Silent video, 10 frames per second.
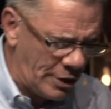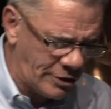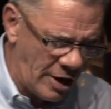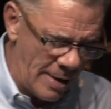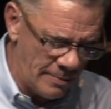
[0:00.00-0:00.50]
at a
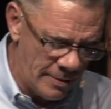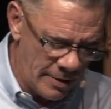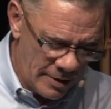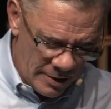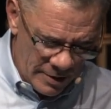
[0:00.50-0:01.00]
time.
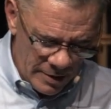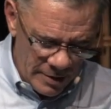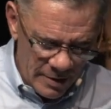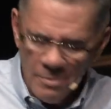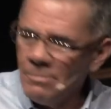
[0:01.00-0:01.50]

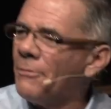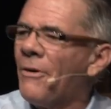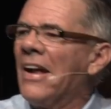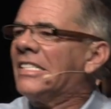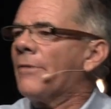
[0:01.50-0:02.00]
But,
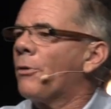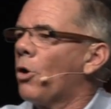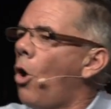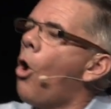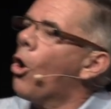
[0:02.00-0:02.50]
friends, if we're
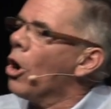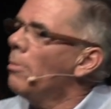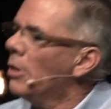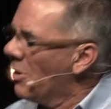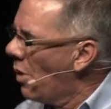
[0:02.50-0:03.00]

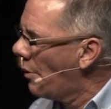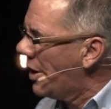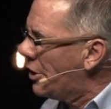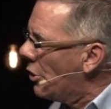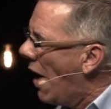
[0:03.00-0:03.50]
horrible at what we
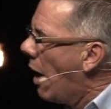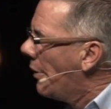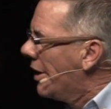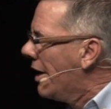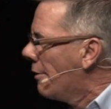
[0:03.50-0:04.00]
do, how are we
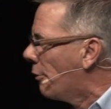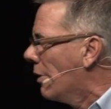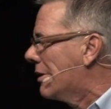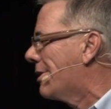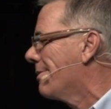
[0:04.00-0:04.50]
going to
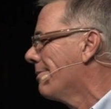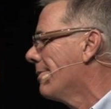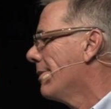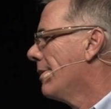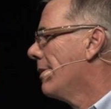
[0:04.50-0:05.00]
influence?
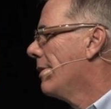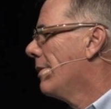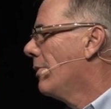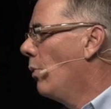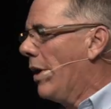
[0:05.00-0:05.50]

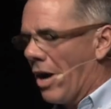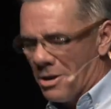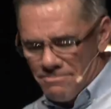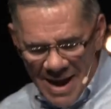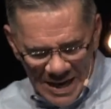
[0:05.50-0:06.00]
We got to
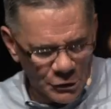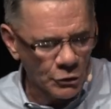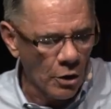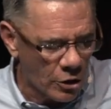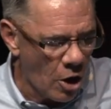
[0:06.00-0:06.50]
master
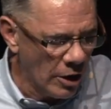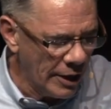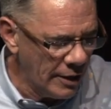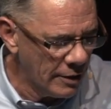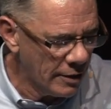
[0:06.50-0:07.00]
our calling.
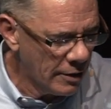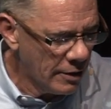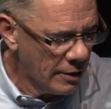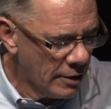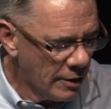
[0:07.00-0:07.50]

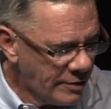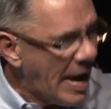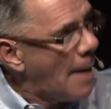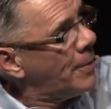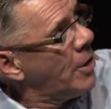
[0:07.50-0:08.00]

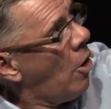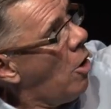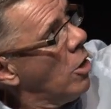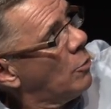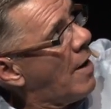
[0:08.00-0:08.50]
Tap into
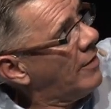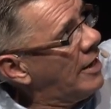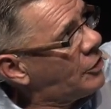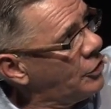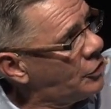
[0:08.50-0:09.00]
all the
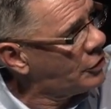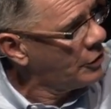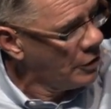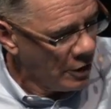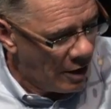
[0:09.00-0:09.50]
revelations
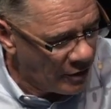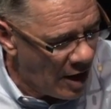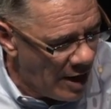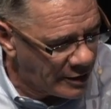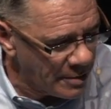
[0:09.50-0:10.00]
of
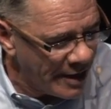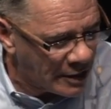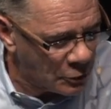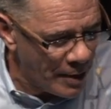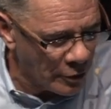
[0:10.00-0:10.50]
God to make
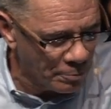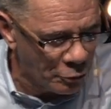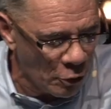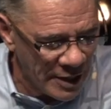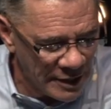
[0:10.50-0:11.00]
us better
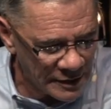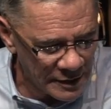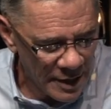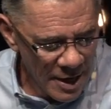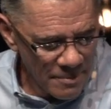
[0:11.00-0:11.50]
employees,
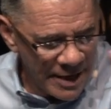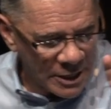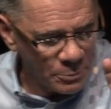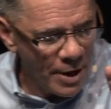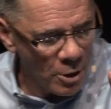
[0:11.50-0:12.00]
make us
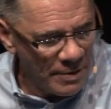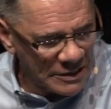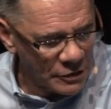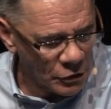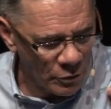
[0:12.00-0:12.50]
better
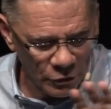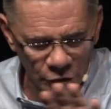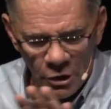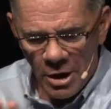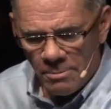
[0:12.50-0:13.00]
business owners,
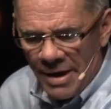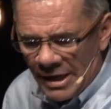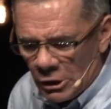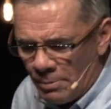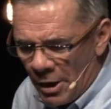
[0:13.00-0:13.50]
make
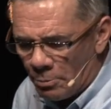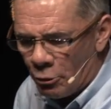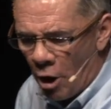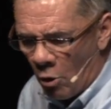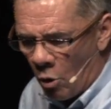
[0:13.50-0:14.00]
us better
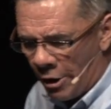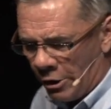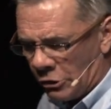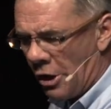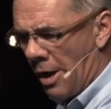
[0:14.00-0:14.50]
prayer
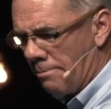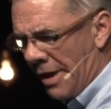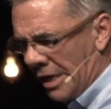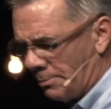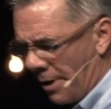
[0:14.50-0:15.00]
warriors,
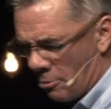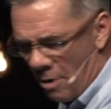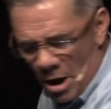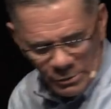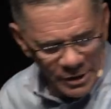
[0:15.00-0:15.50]
make us better
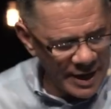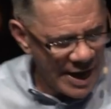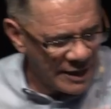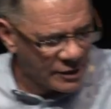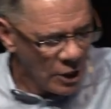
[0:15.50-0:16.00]
moms and
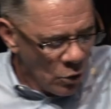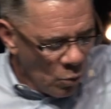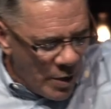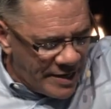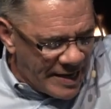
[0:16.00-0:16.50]
dads.
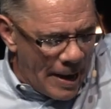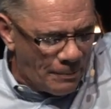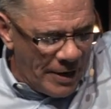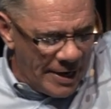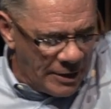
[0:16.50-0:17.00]
We
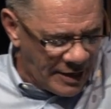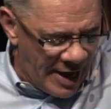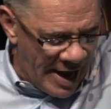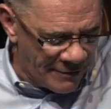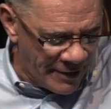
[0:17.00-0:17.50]
tap into
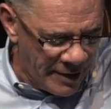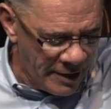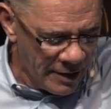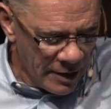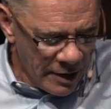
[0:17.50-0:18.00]
heaven
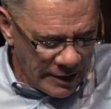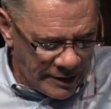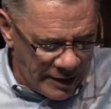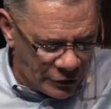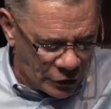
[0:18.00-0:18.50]

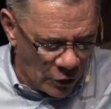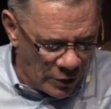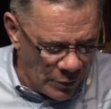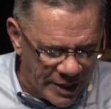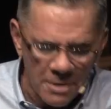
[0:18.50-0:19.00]
to, so that
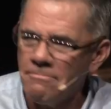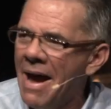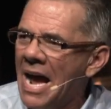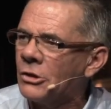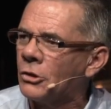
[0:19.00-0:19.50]
we can
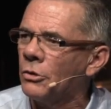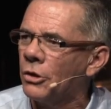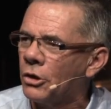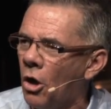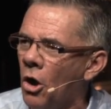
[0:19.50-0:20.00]
master the
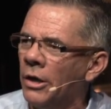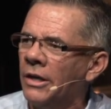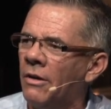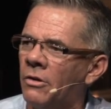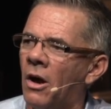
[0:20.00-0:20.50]
calling
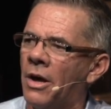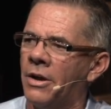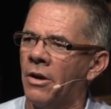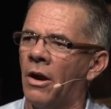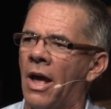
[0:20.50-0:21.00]
of God
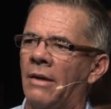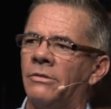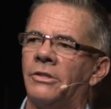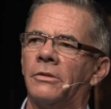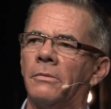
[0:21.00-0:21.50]
in our lives.